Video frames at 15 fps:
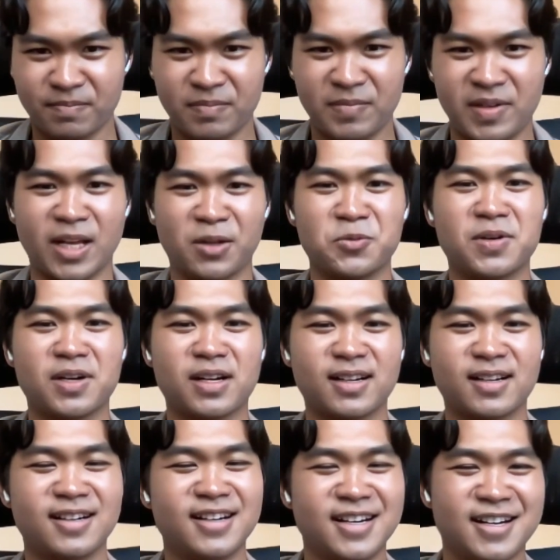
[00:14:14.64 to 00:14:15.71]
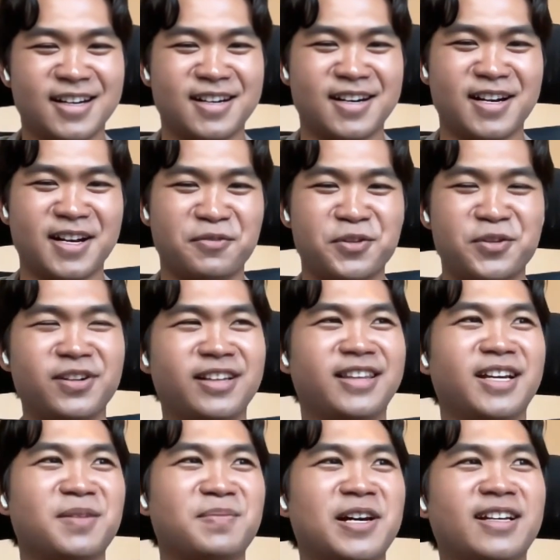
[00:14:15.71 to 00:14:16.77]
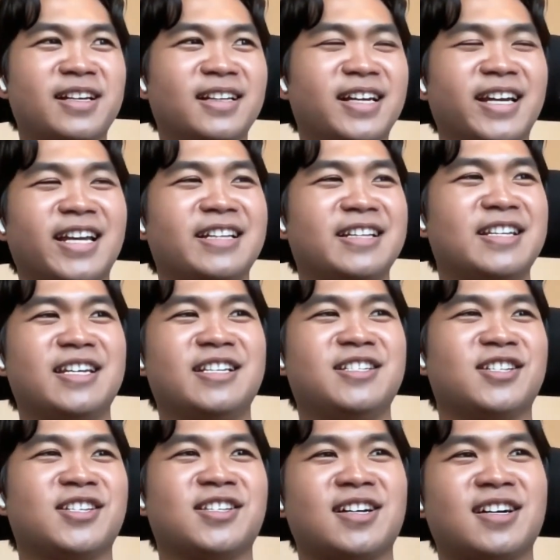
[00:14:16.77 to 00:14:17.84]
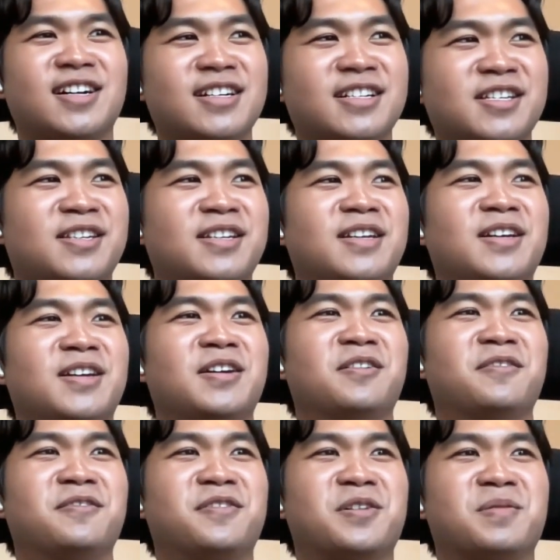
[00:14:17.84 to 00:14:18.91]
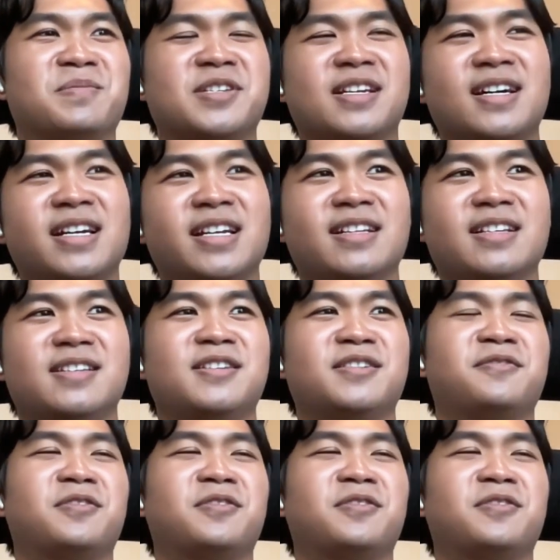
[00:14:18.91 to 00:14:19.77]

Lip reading: network, right? If you really think about it, like it just starts from science,